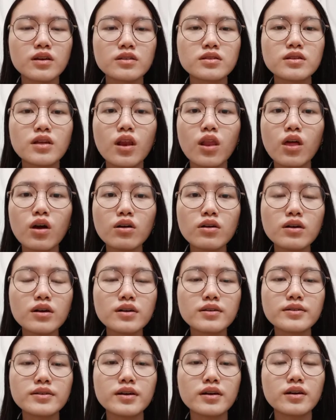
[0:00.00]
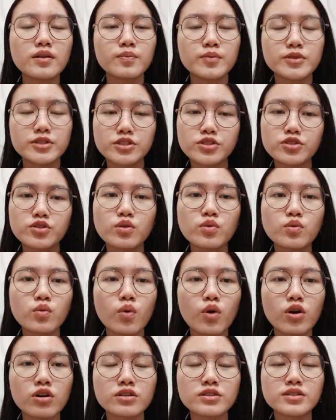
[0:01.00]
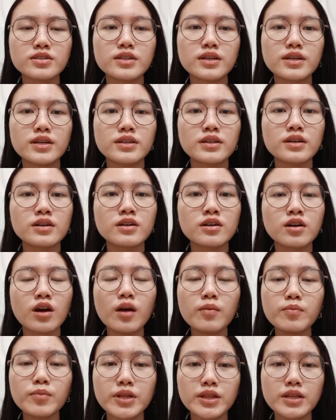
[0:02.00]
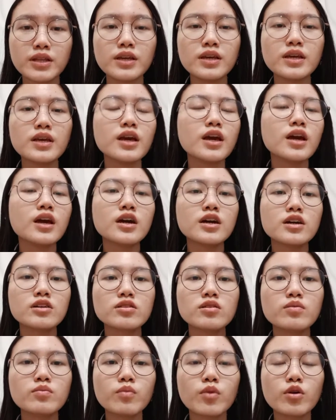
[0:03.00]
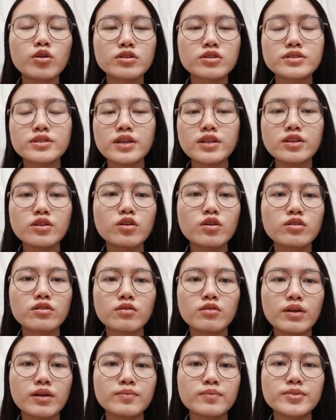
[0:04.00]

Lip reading: The longer a person works in a company, the more senior that